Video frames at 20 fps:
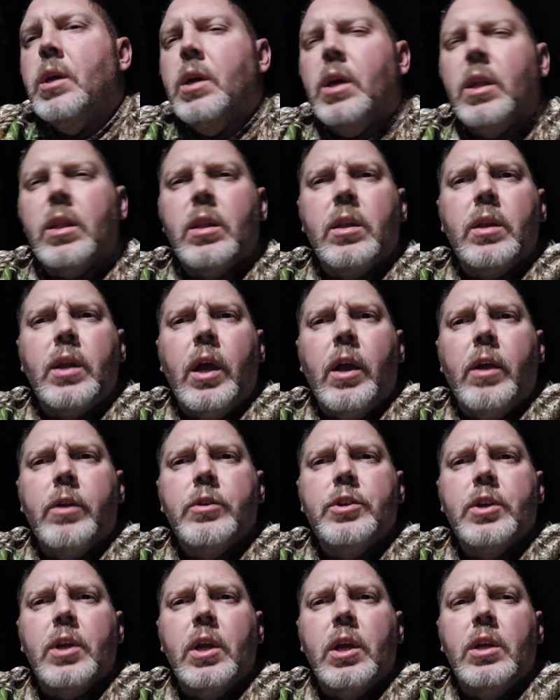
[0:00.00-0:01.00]
the tire
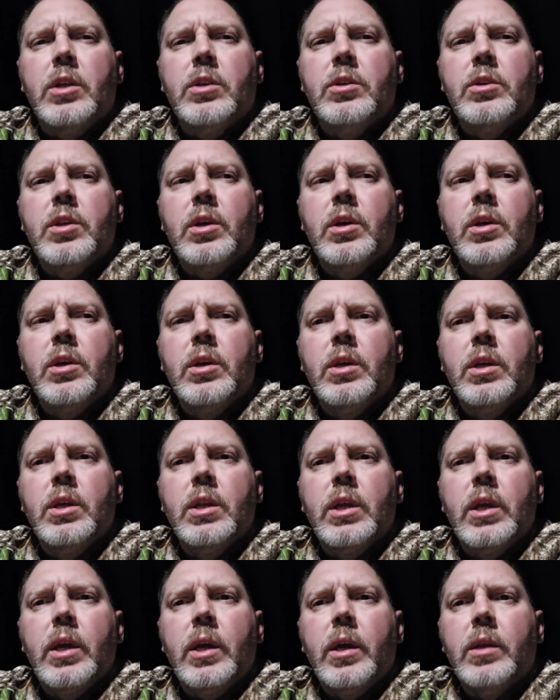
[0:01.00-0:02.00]
changed, and
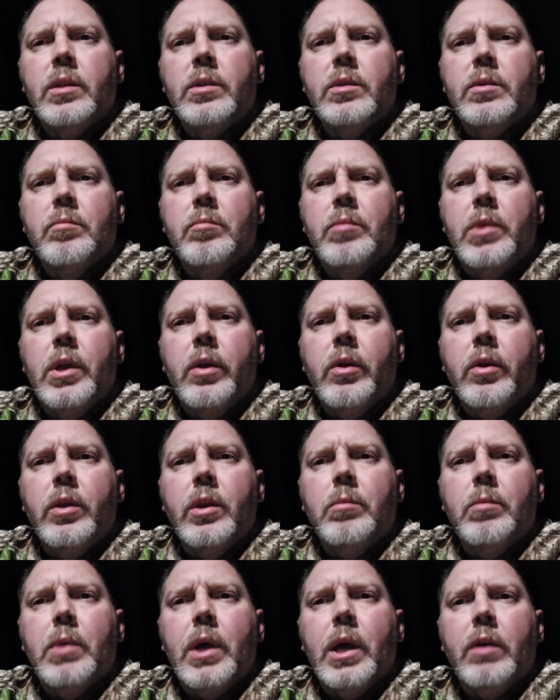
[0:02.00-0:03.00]
he had some beer in the
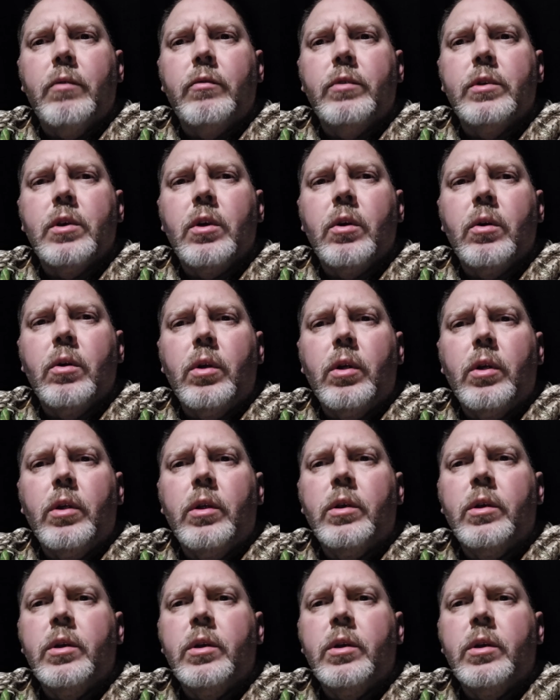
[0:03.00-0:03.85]
back of his car.